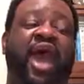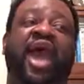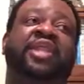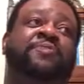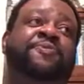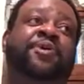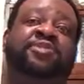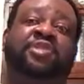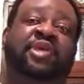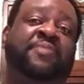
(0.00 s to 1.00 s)
I didn't feel
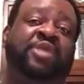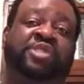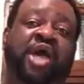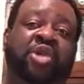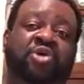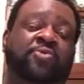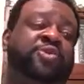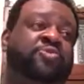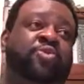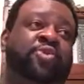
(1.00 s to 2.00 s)
as though that my childhood
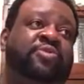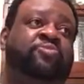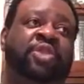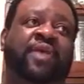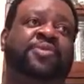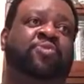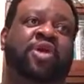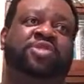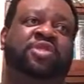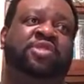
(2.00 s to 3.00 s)
was ruined when I was
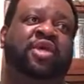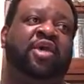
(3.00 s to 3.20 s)
watching it.